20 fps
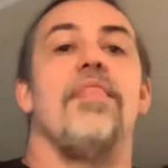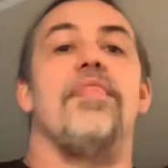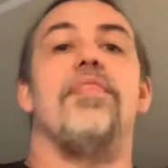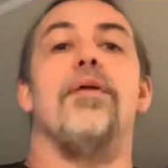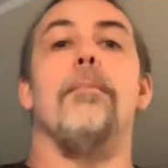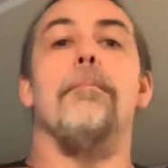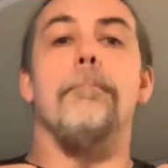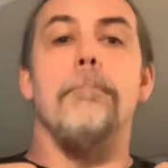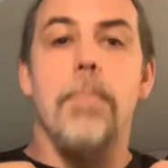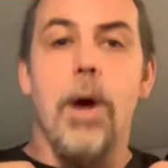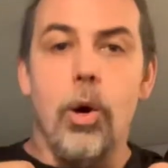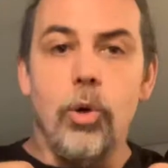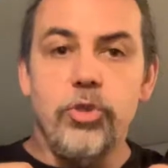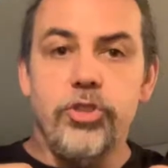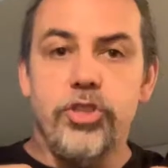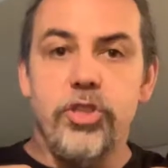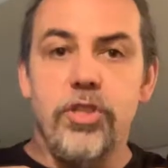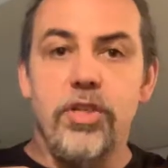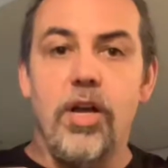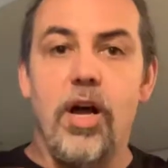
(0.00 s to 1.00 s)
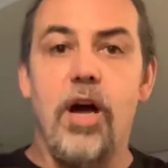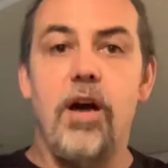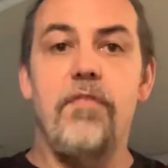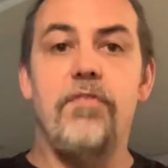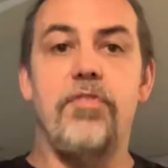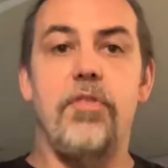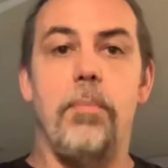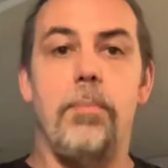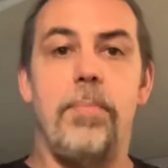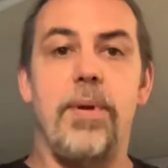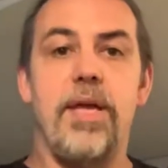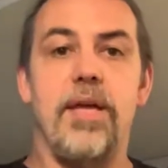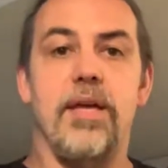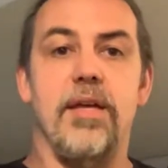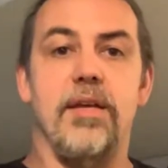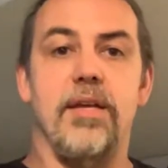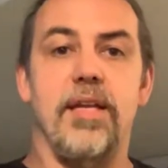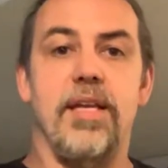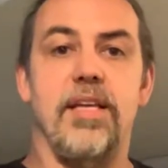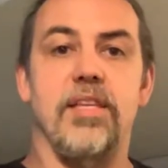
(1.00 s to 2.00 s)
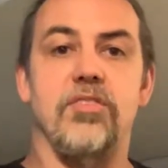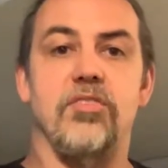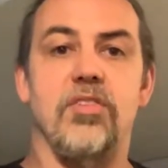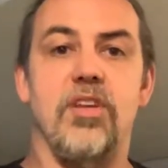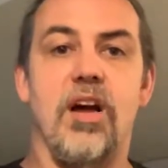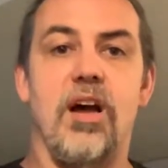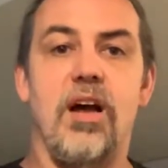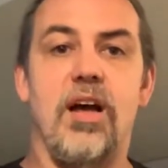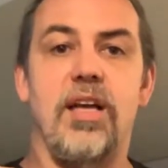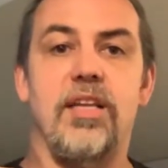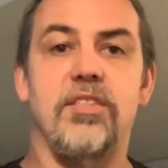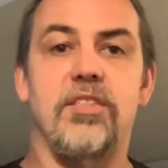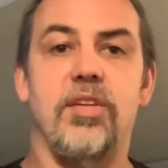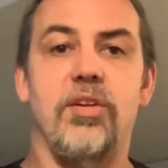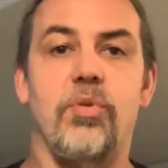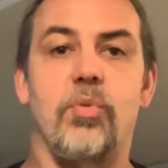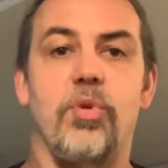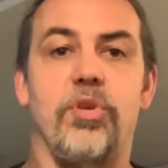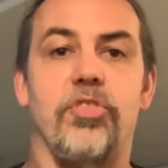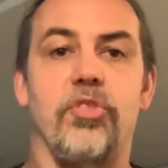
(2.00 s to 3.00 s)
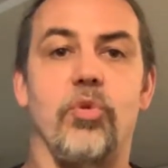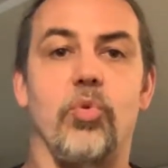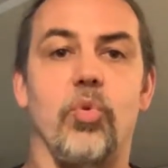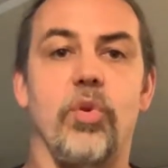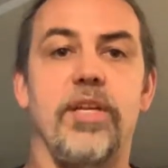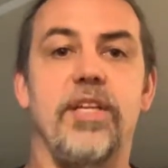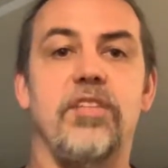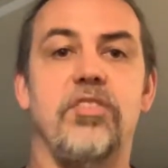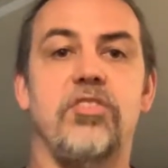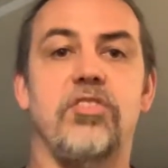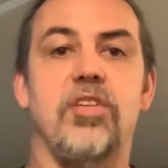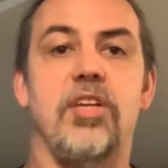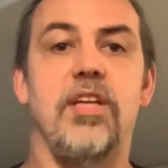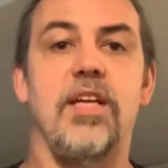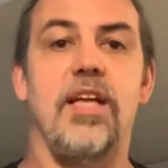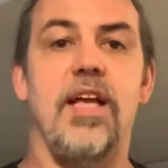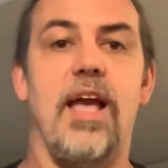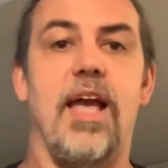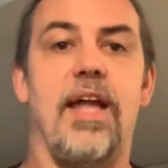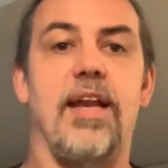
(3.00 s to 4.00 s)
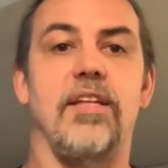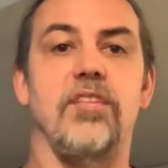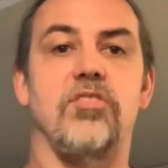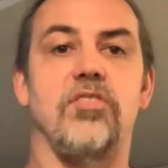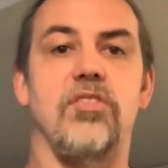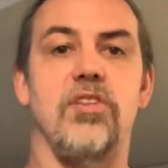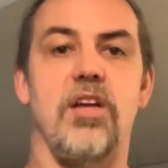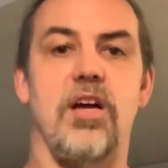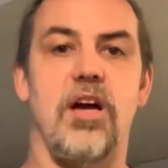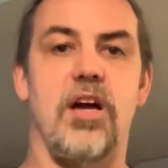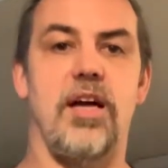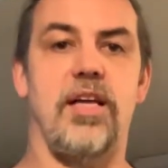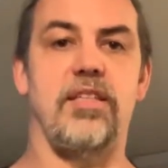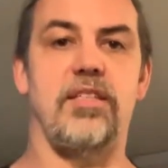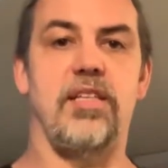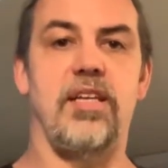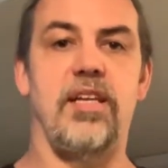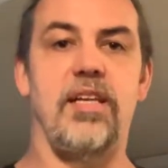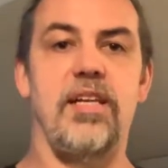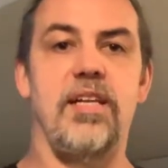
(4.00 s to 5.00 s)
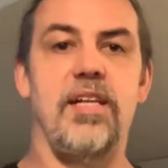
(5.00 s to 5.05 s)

The motion of the bend is not with the wrist, and it's not